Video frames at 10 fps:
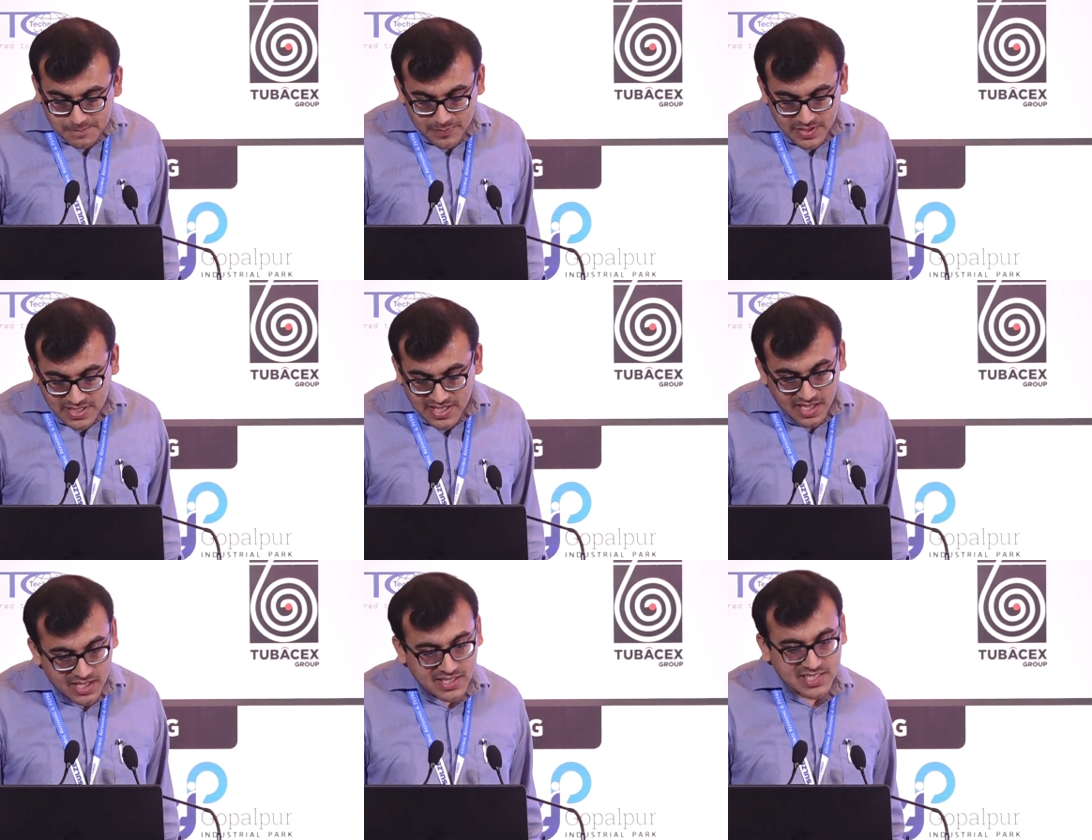and
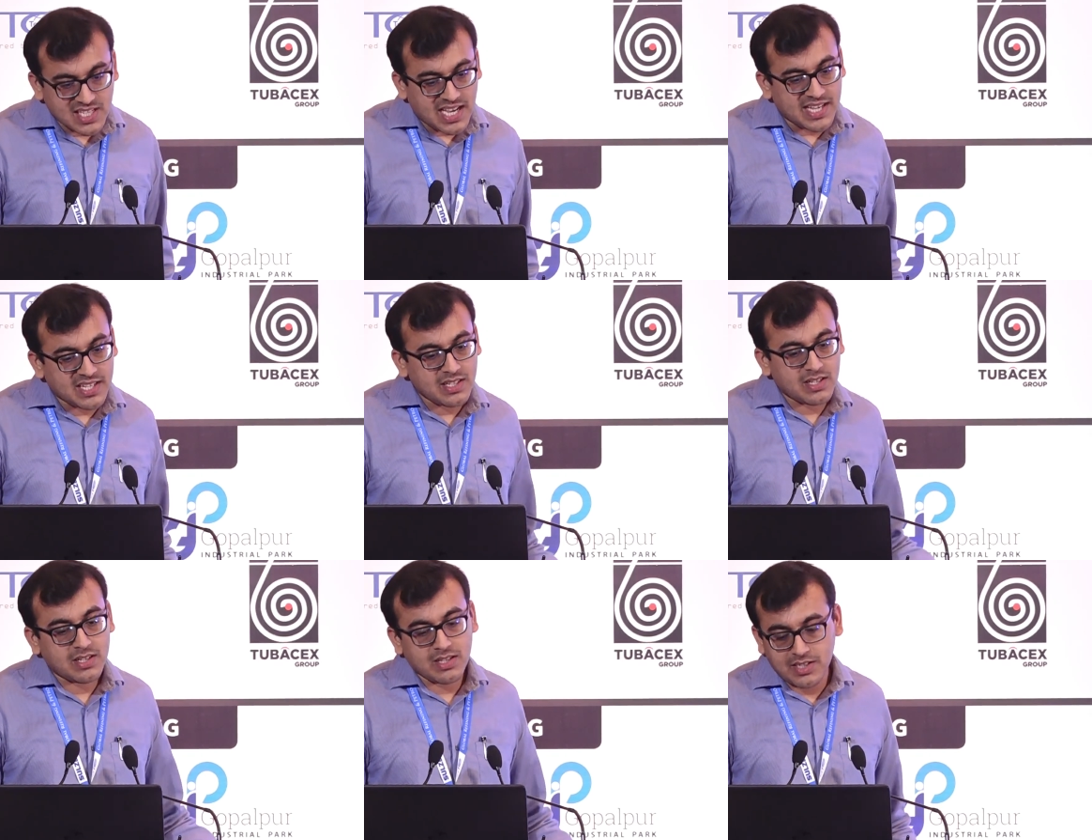it has a high
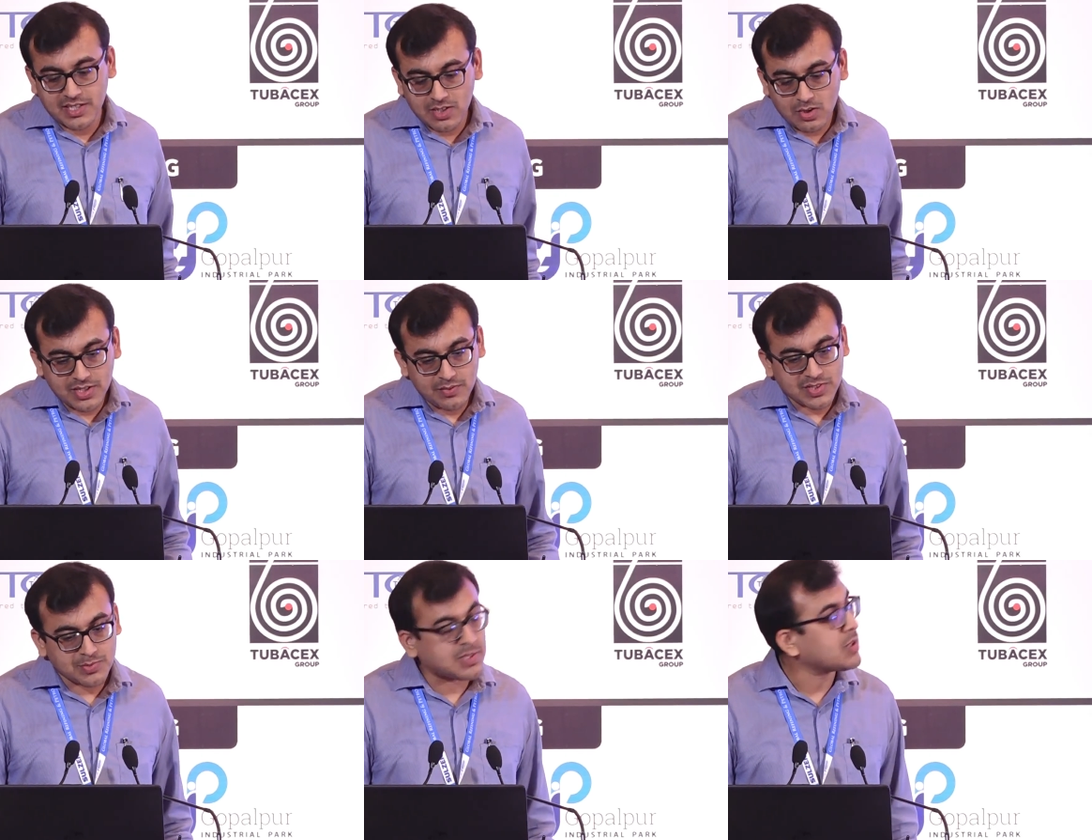return on
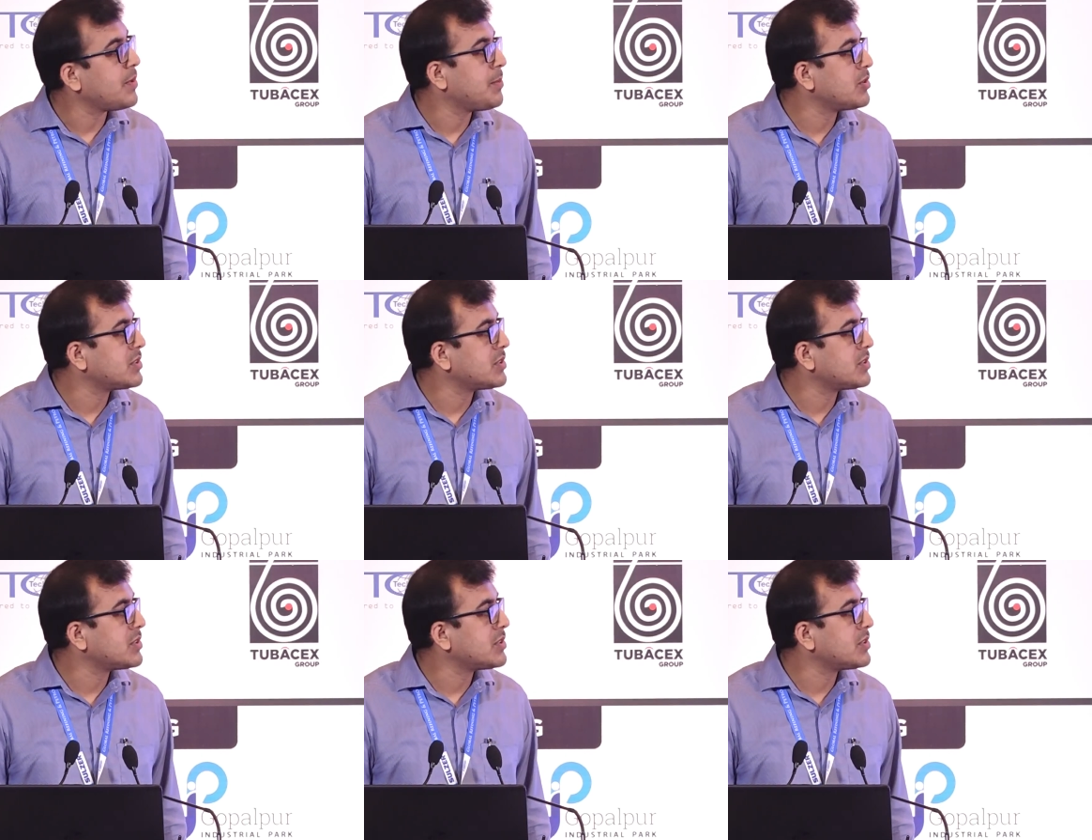investment of about